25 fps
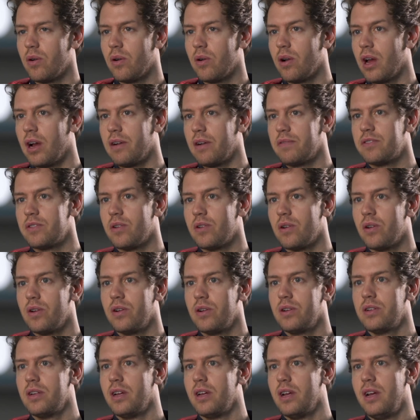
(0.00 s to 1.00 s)
all have to
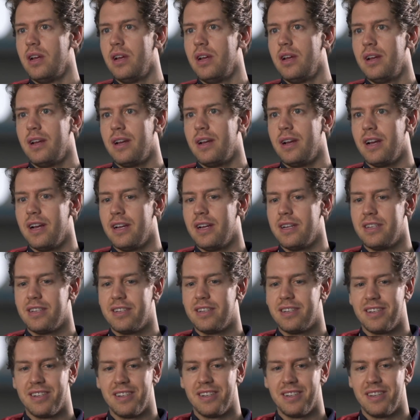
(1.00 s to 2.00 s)
learn, and
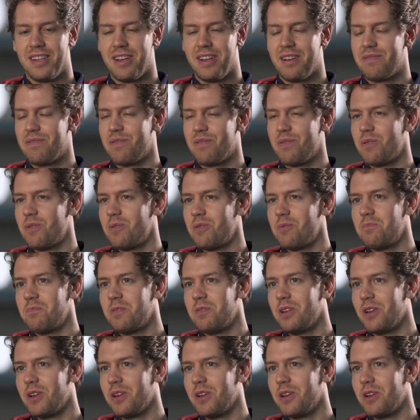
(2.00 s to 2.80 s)
therefore